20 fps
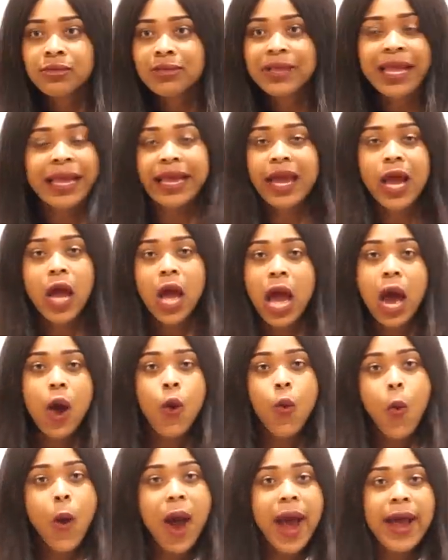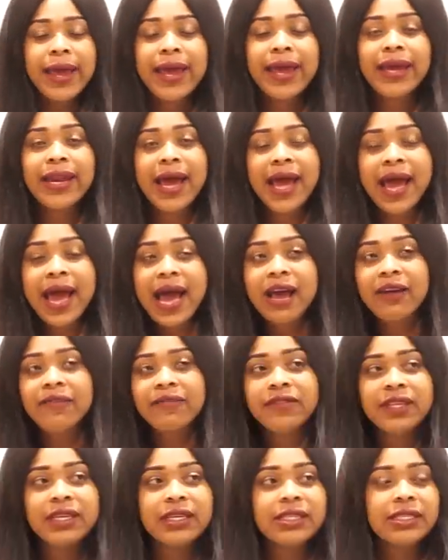Like, why can't I
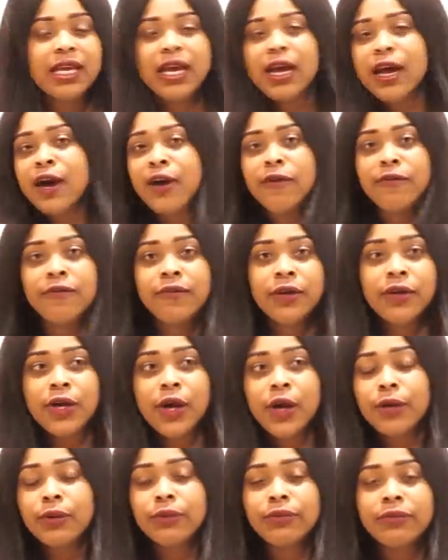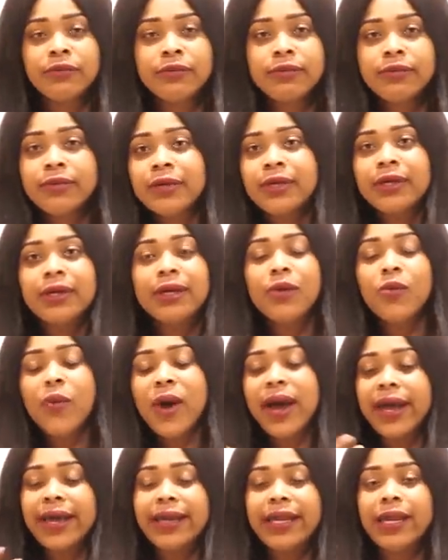have this, you know,
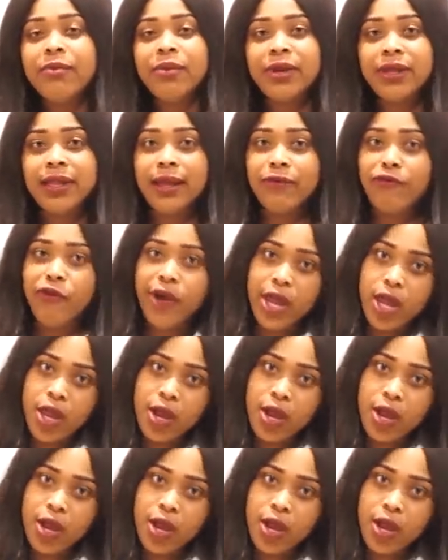why can't it be like right